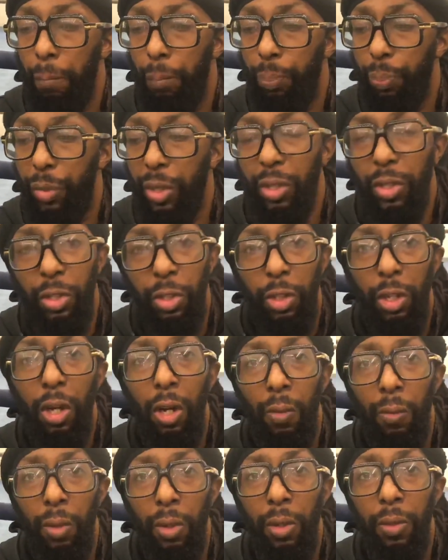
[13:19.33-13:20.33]
this
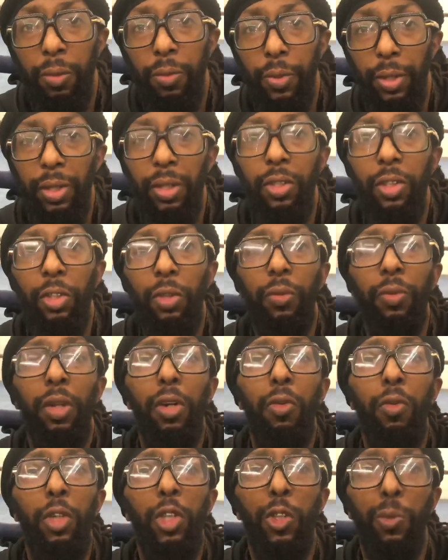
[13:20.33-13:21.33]
genre of fitness is a very
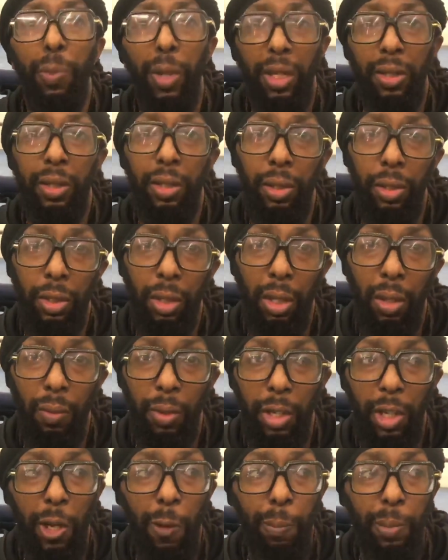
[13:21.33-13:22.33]
respected genre.
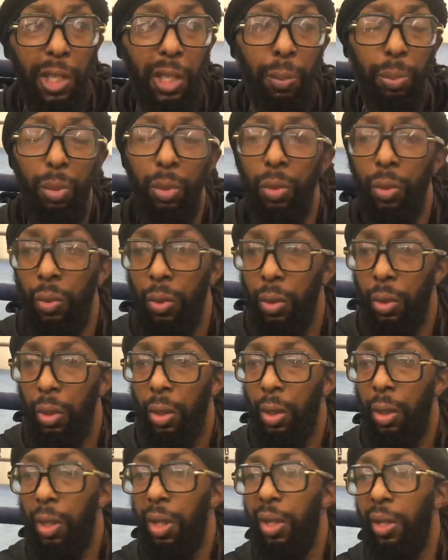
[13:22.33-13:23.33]
There are people
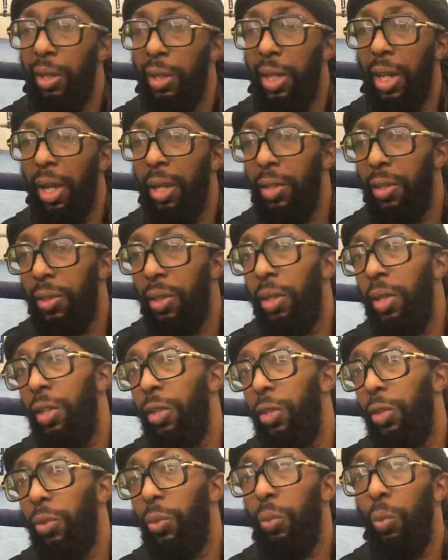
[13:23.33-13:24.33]
in the
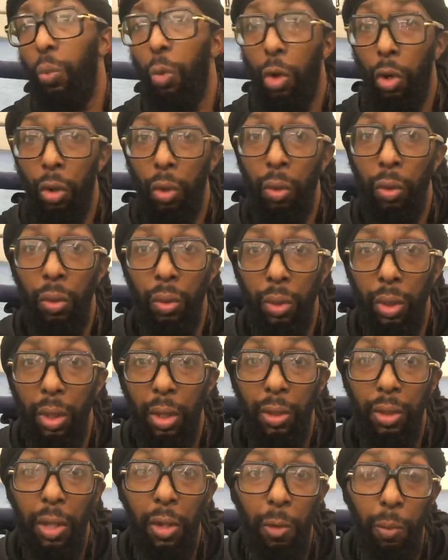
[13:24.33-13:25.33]
calisthenics world
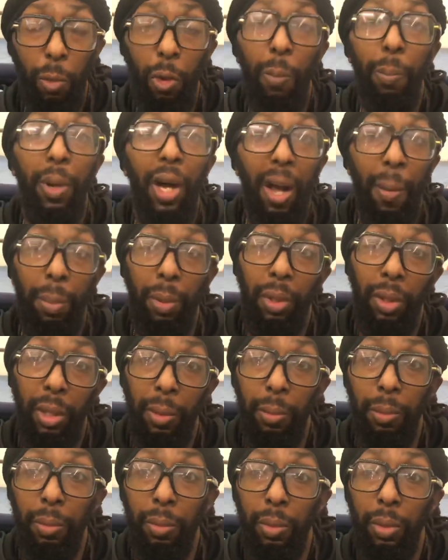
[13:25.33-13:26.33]
that are more popular
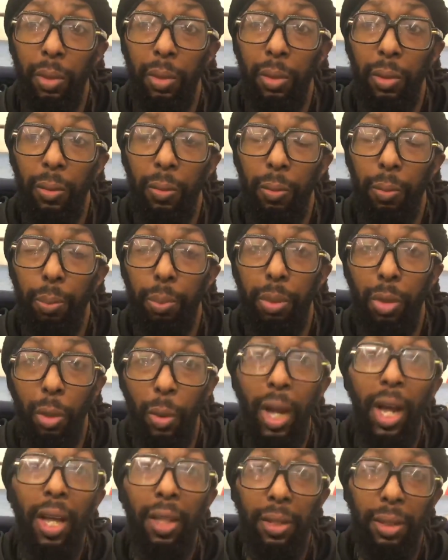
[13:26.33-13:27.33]
than pro
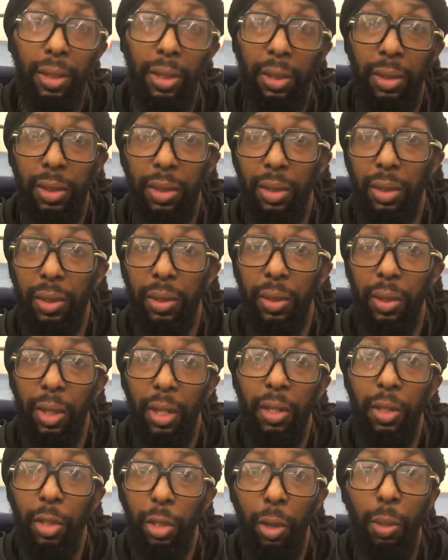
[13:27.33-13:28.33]
athletes
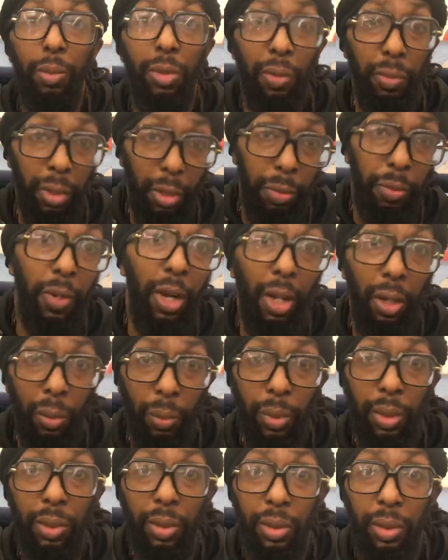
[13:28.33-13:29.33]
in terms of their
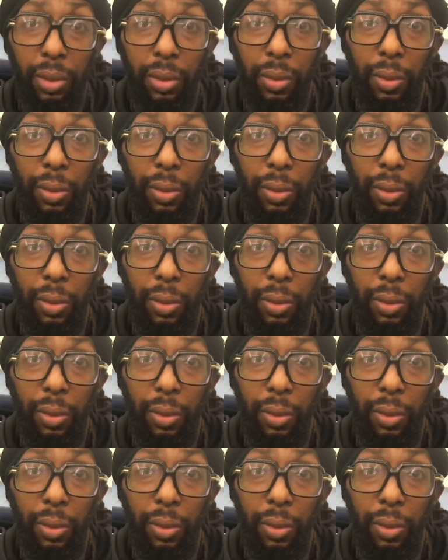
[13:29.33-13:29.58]
followings.